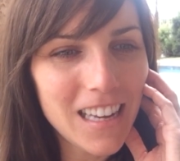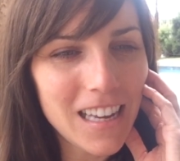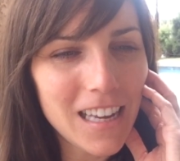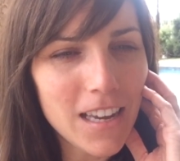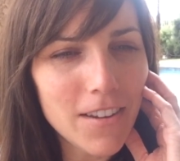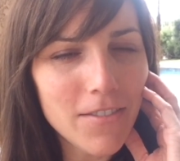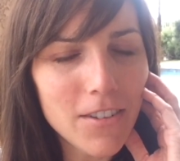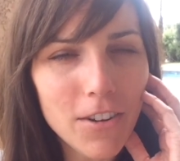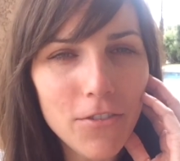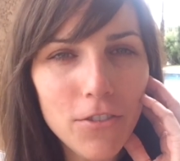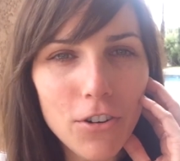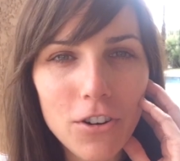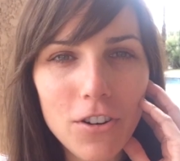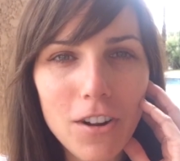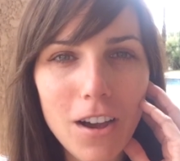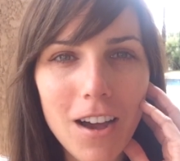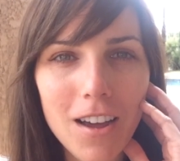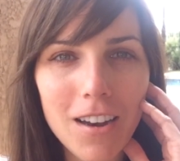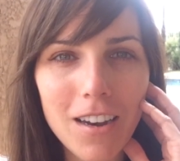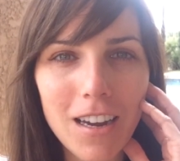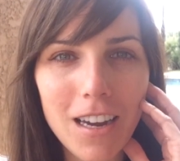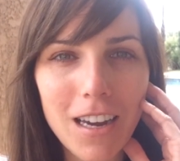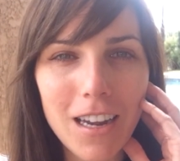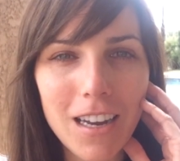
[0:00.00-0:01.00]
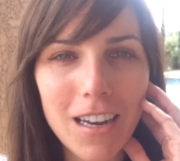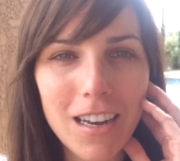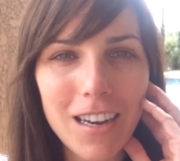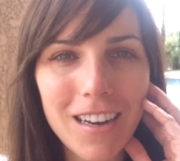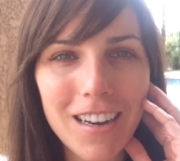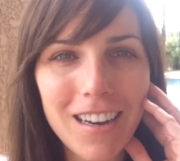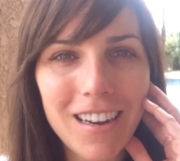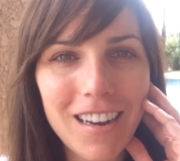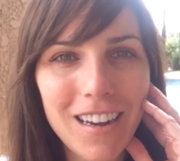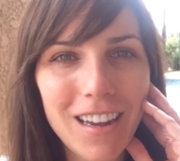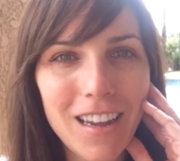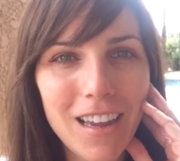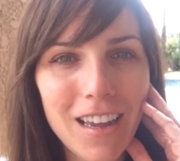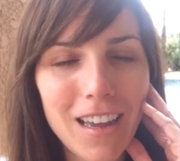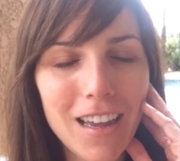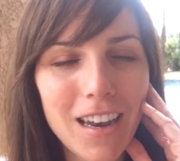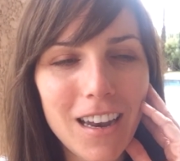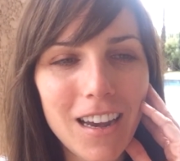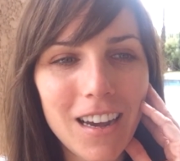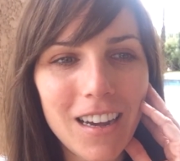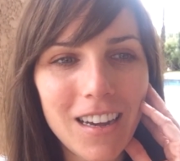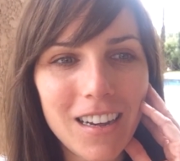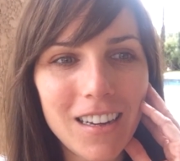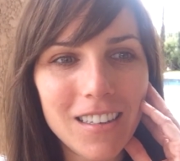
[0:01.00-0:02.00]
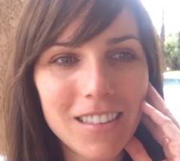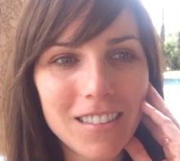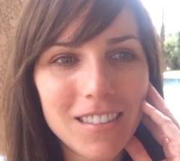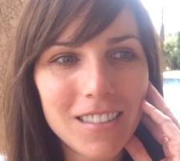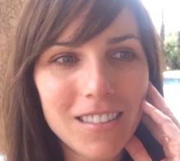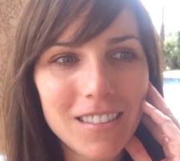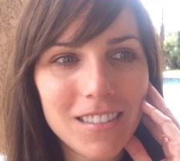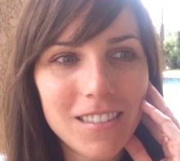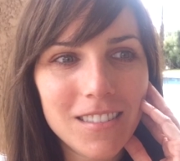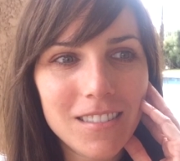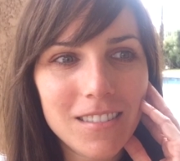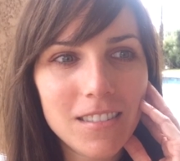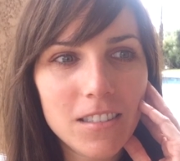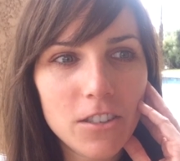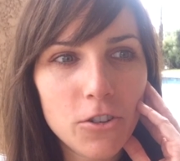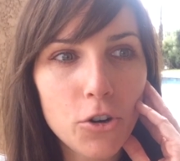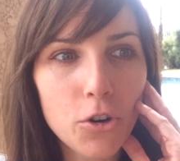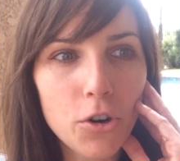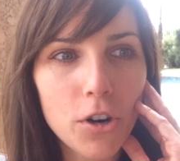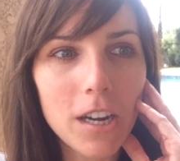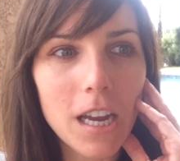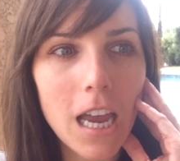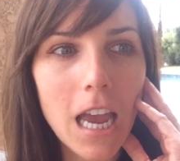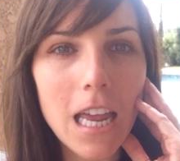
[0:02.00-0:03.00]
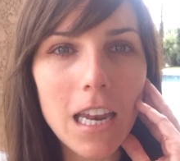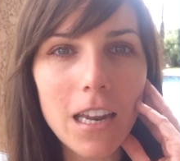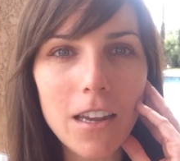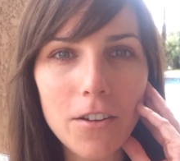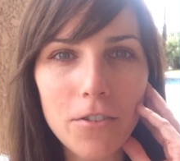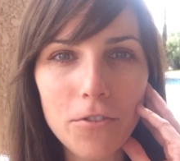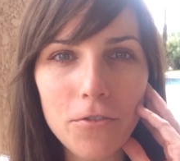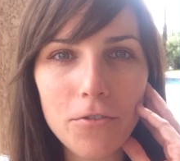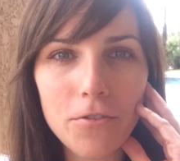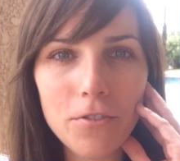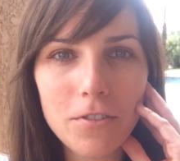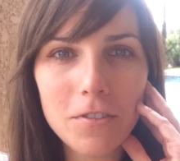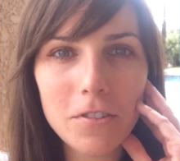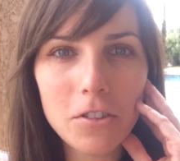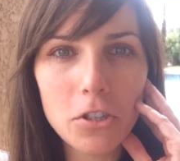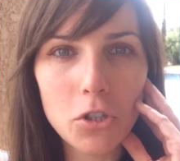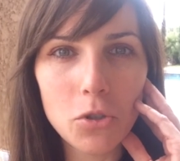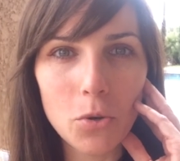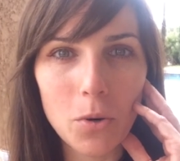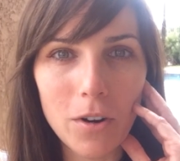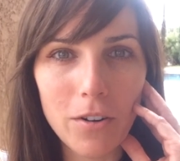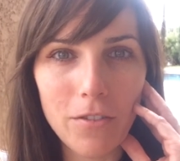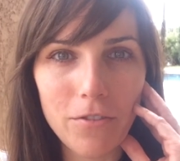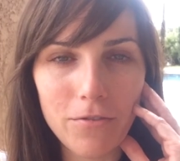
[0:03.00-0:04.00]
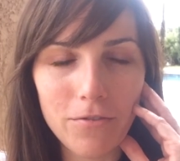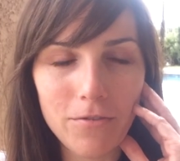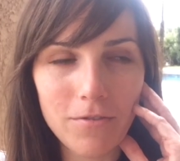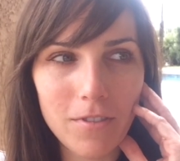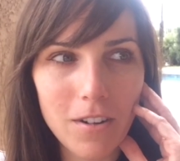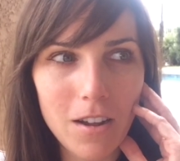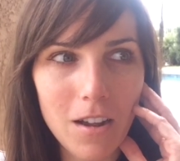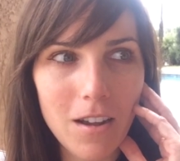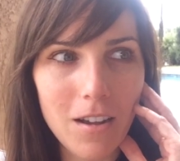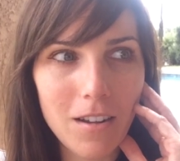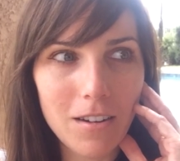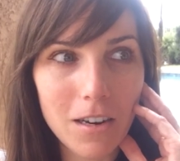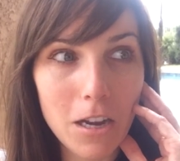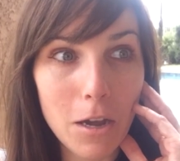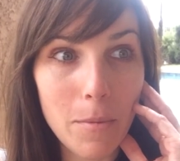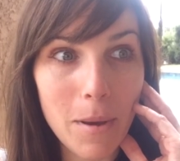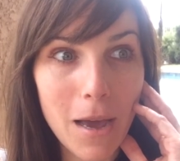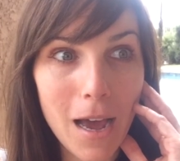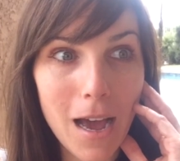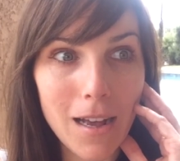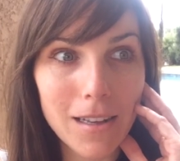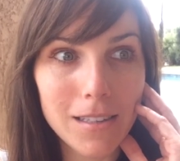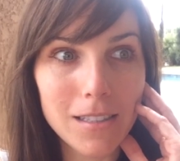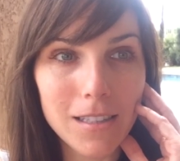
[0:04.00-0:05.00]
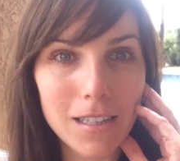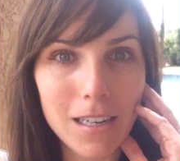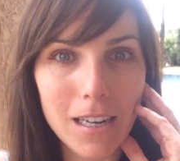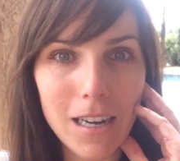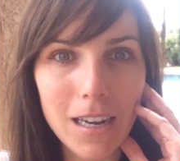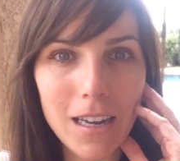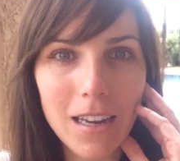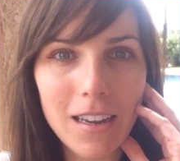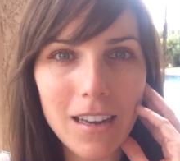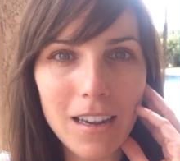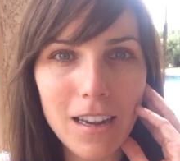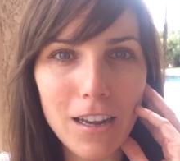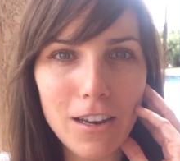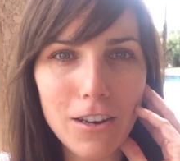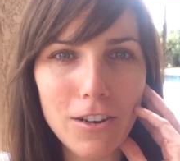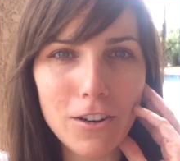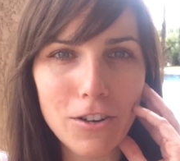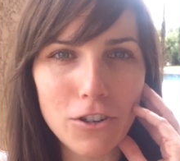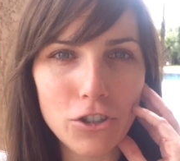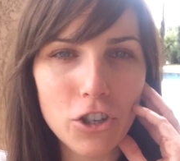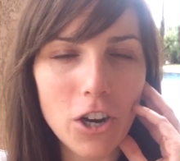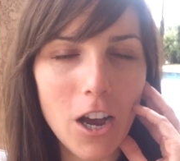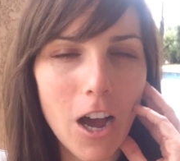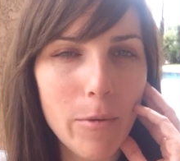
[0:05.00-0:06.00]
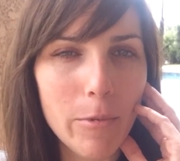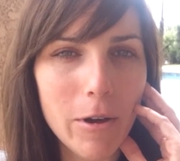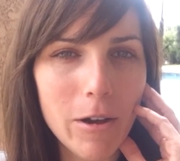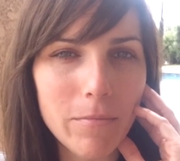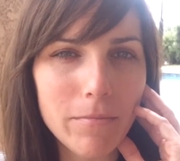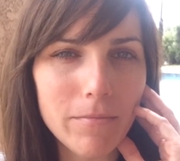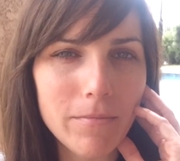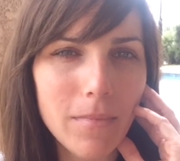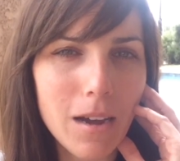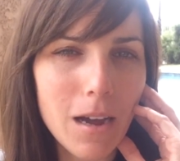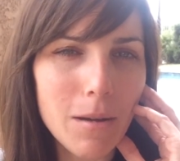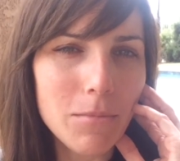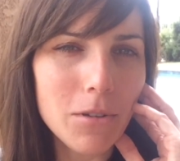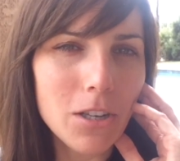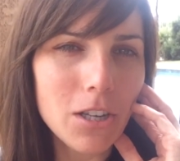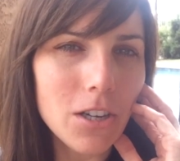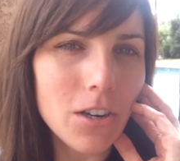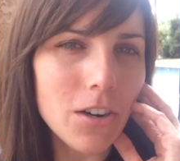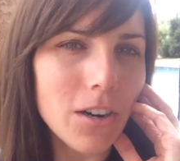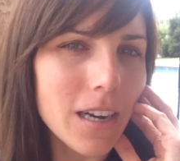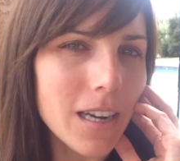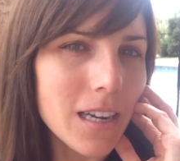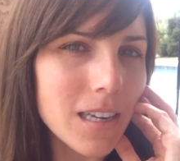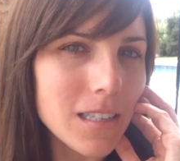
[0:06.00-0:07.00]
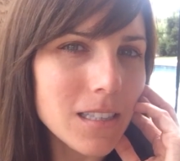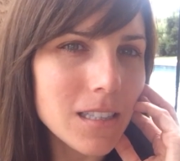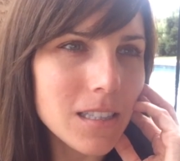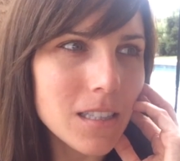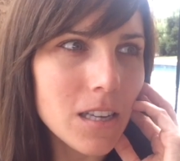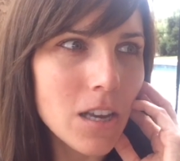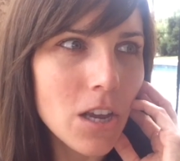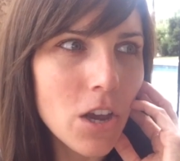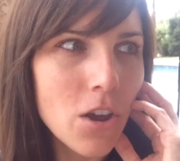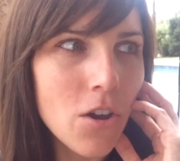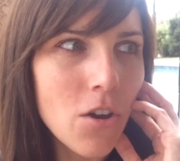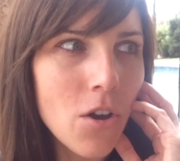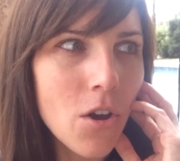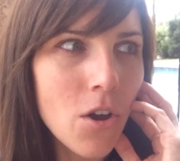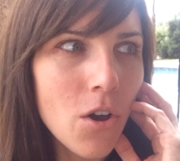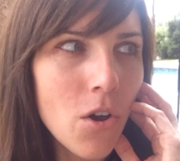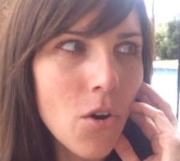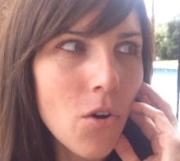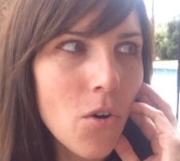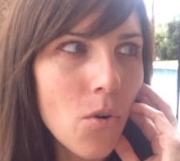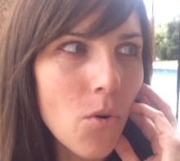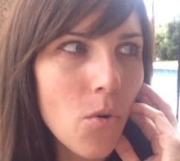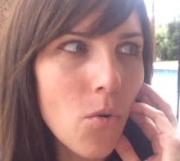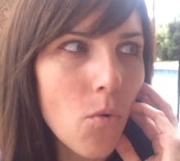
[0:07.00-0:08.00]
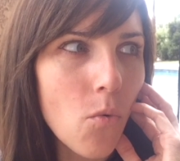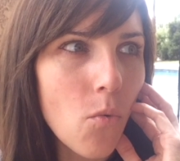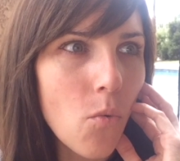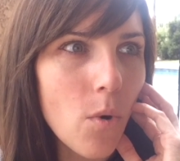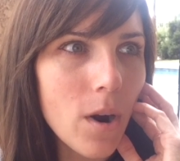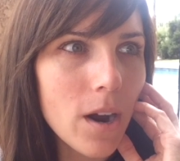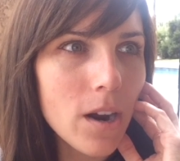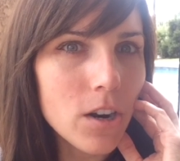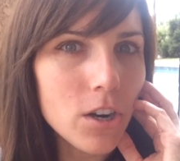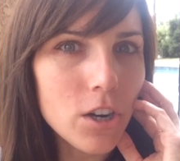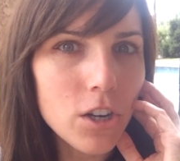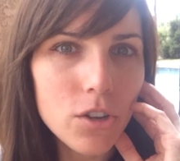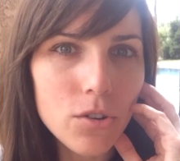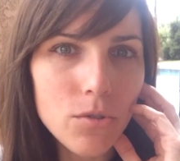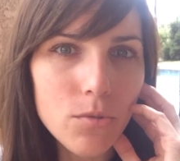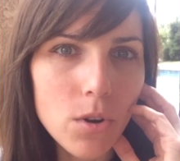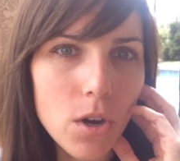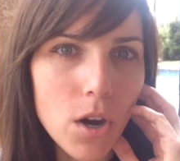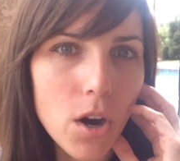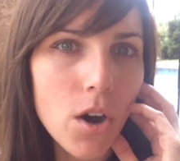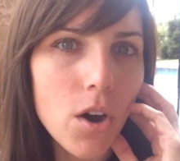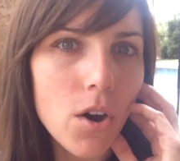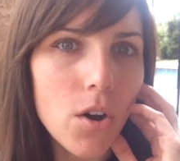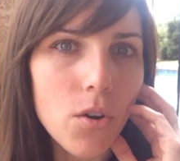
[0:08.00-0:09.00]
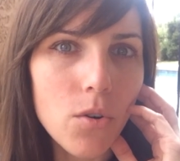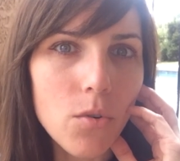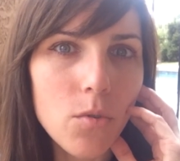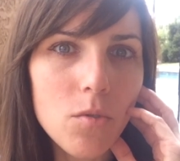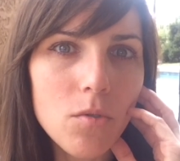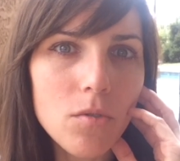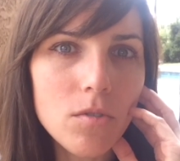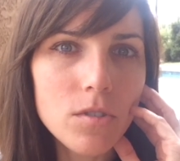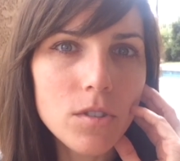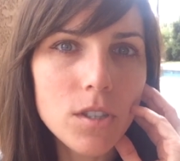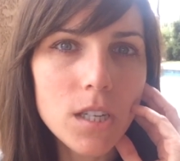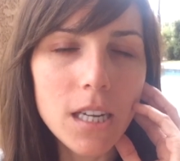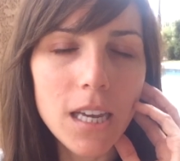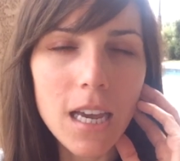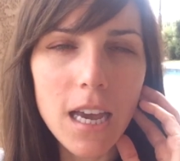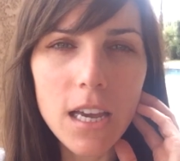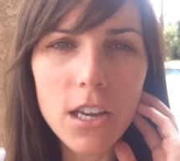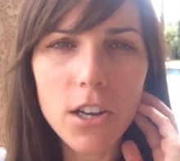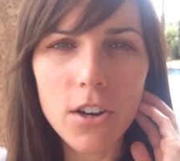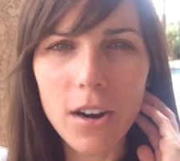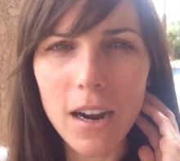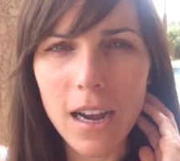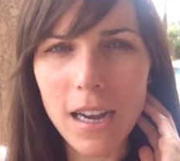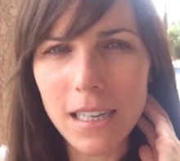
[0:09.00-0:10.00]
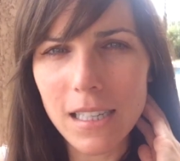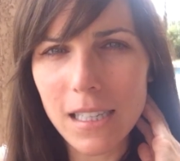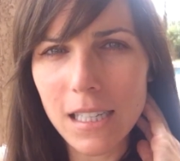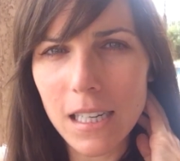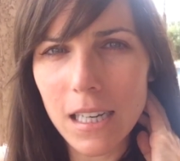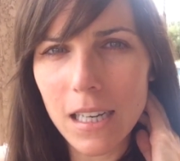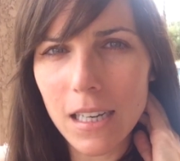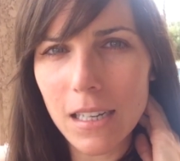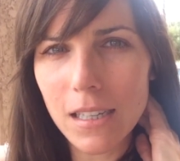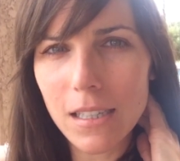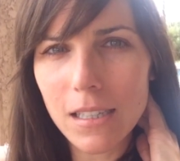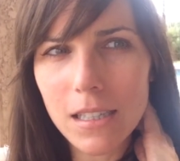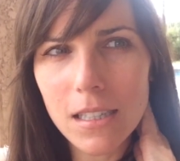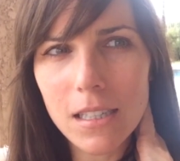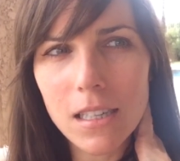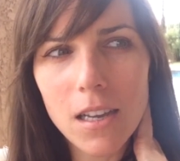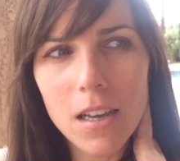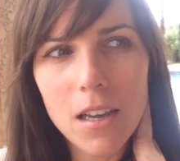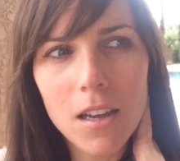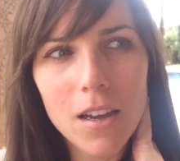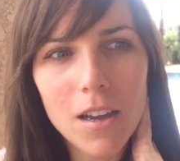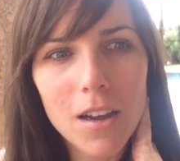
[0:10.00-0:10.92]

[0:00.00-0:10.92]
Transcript: even if you're not in a creative sort of capacity in your job, I'm curious, where do you go to get your ideas?